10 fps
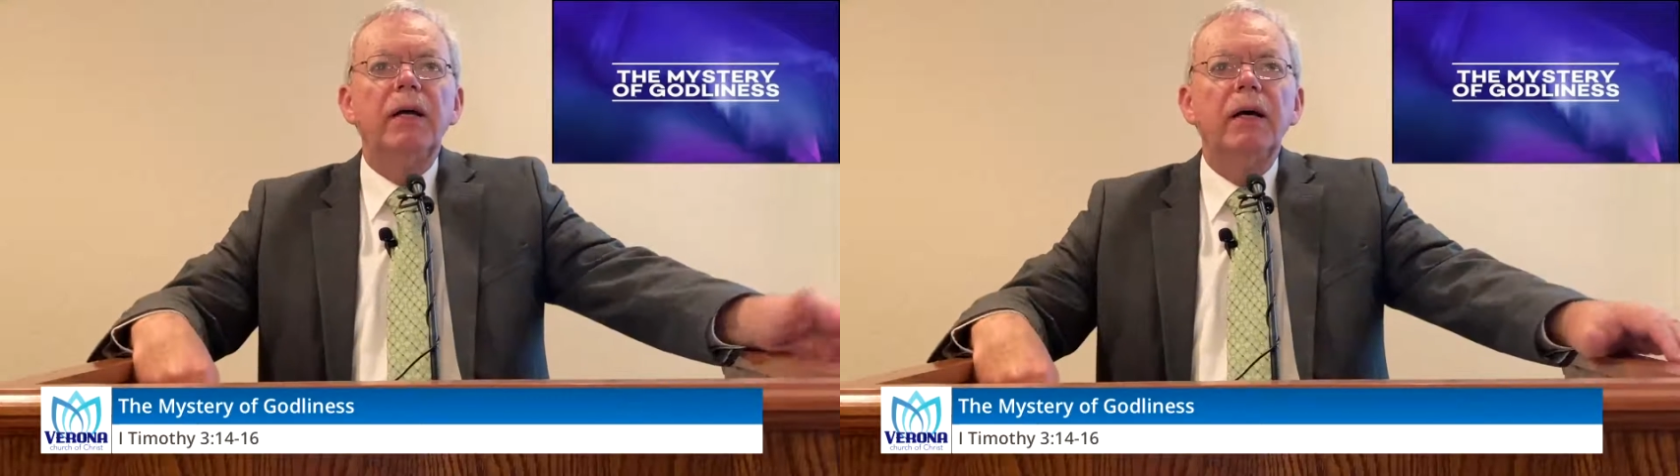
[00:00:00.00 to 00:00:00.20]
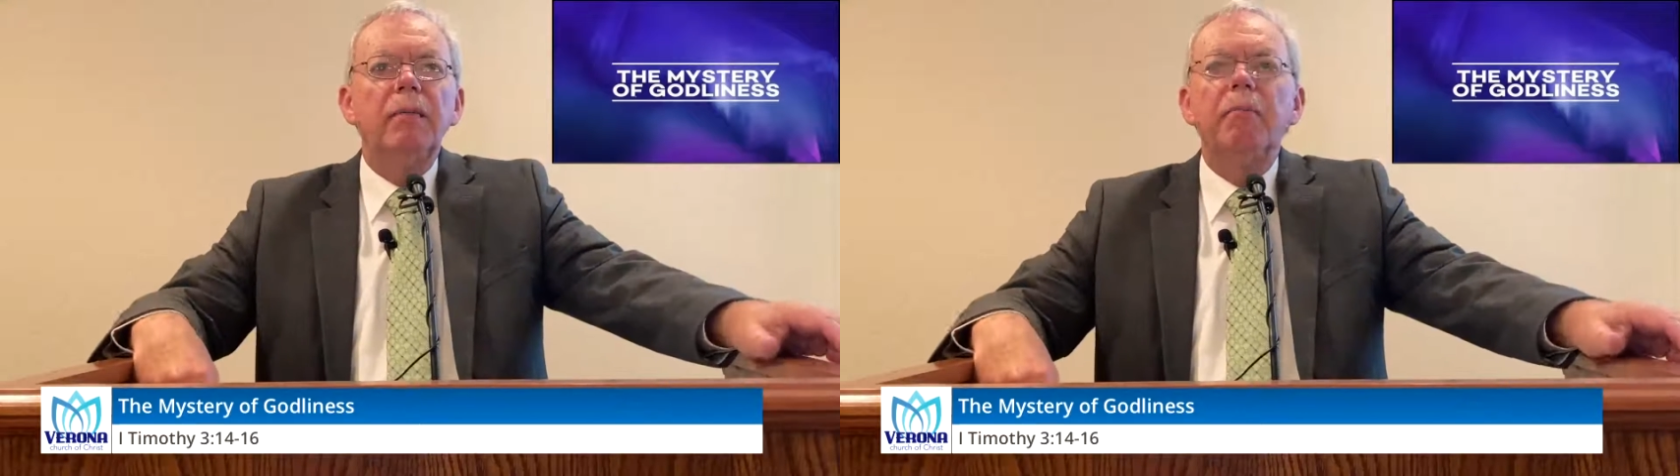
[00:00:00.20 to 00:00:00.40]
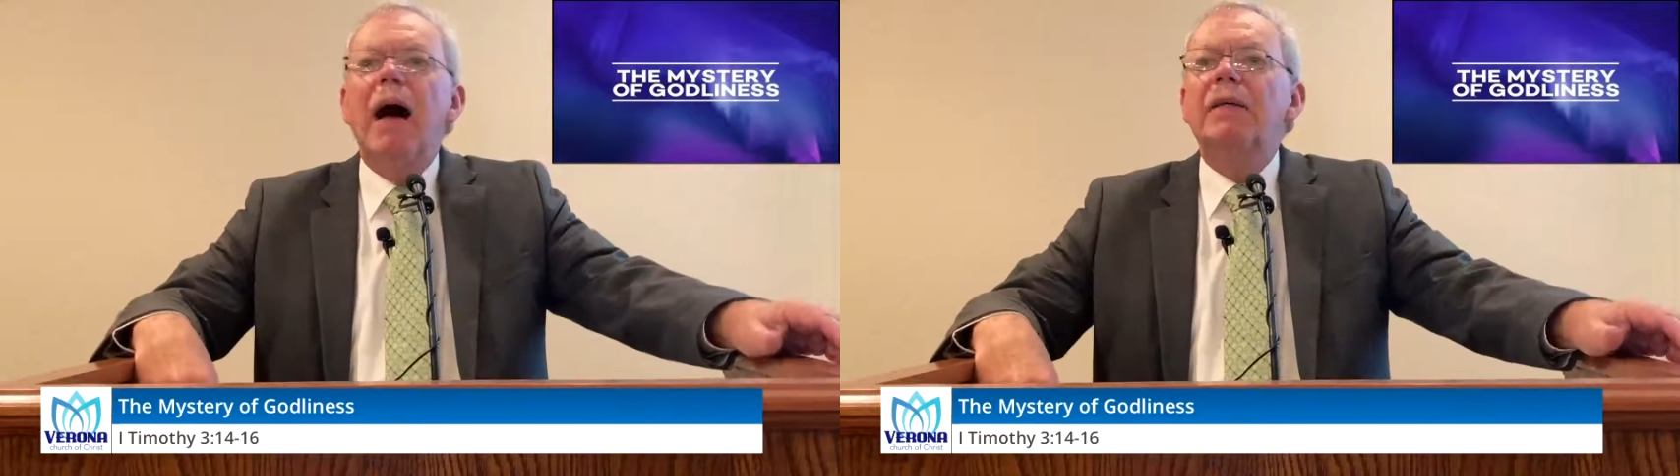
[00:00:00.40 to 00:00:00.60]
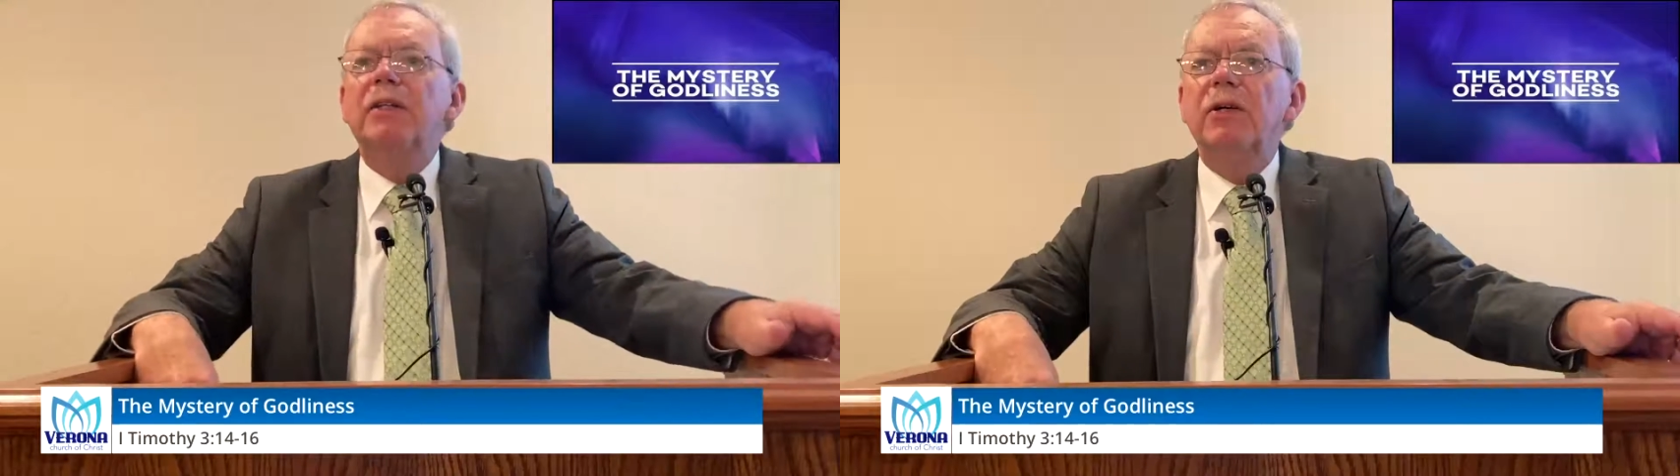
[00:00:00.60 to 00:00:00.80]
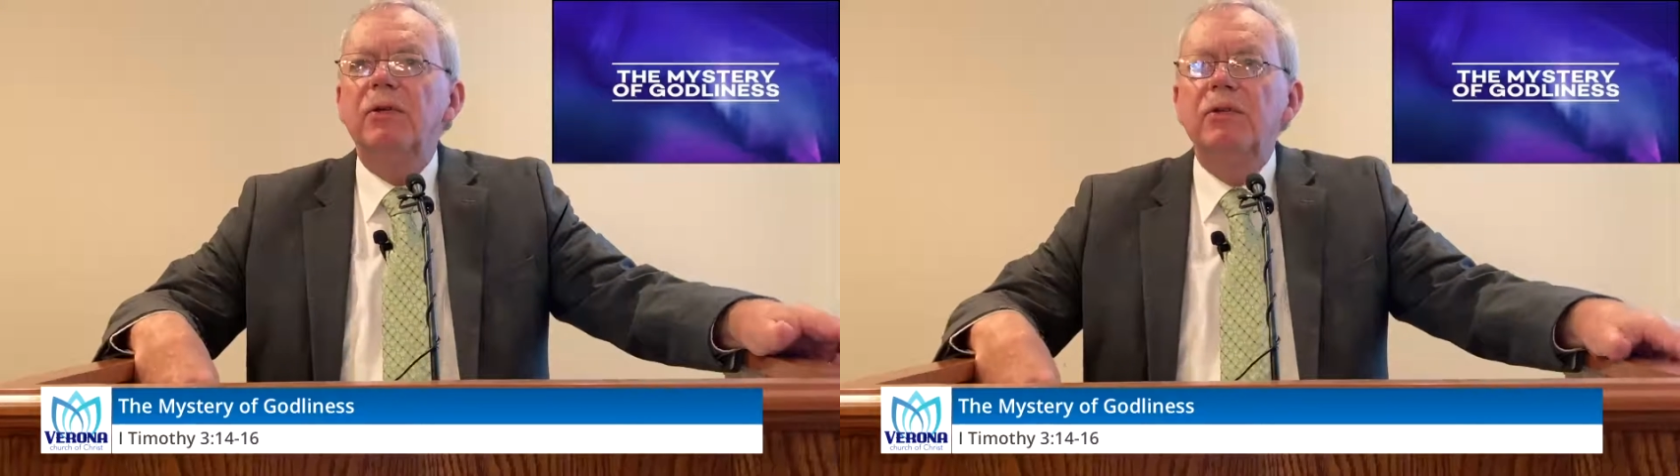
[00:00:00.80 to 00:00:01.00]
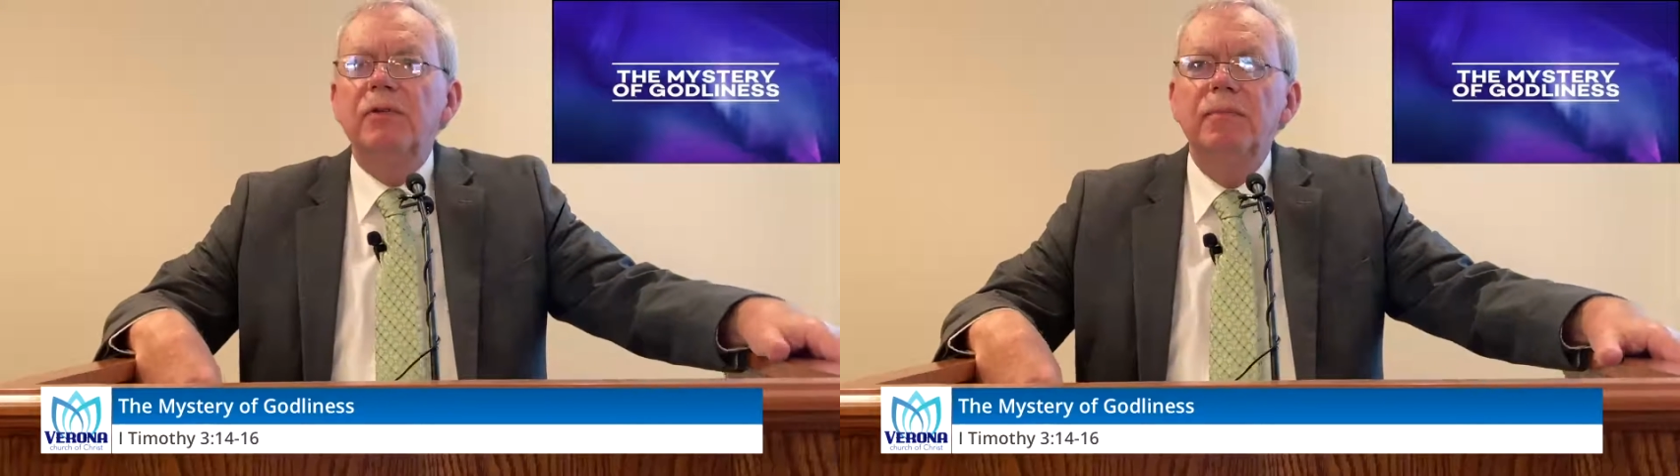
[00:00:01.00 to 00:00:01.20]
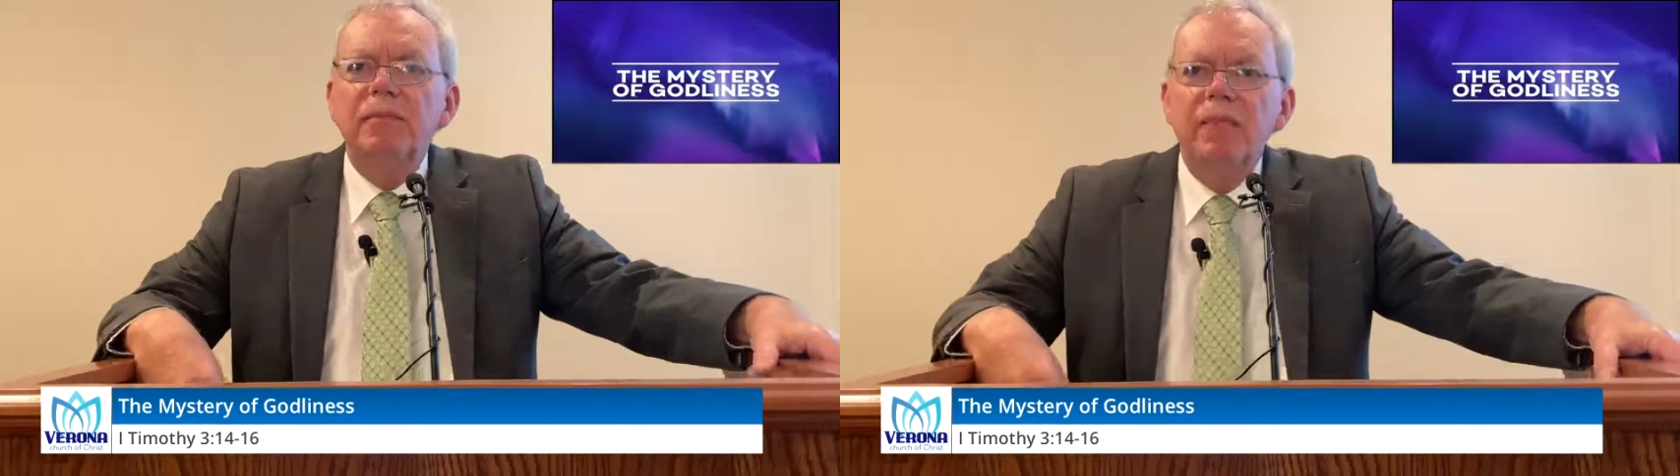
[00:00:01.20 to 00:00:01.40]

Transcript: uh, Bicycles.